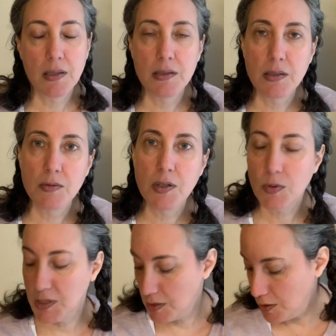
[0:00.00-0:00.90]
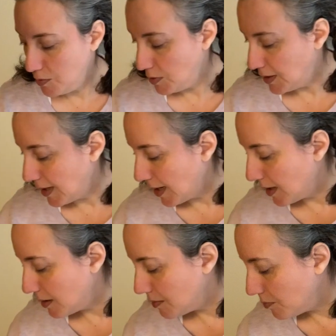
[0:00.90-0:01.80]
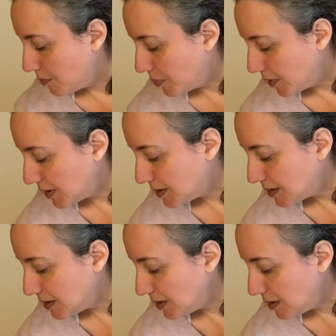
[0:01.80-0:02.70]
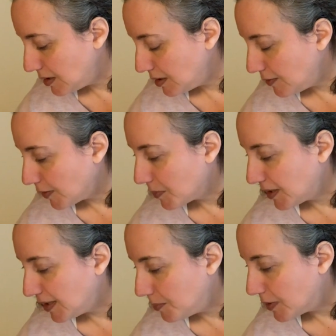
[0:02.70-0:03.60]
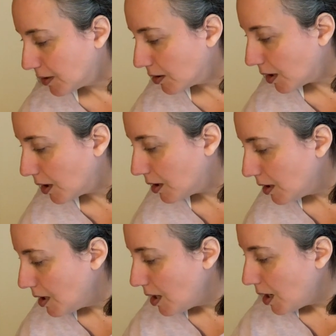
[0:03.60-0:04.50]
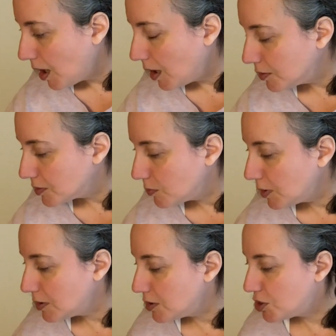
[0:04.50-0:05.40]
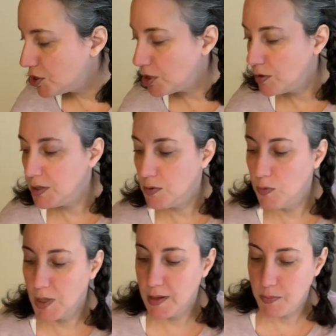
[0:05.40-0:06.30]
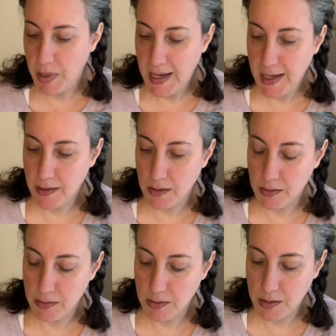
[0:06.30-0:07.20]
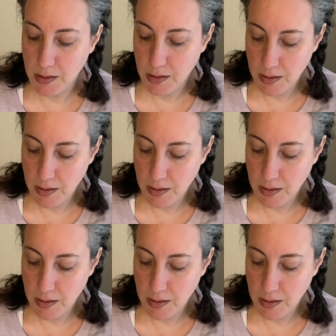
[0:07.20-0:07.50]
Don't know what to do with that, but it's, if I'm gonna keep that or not. I also wanted to show you one of the patterns,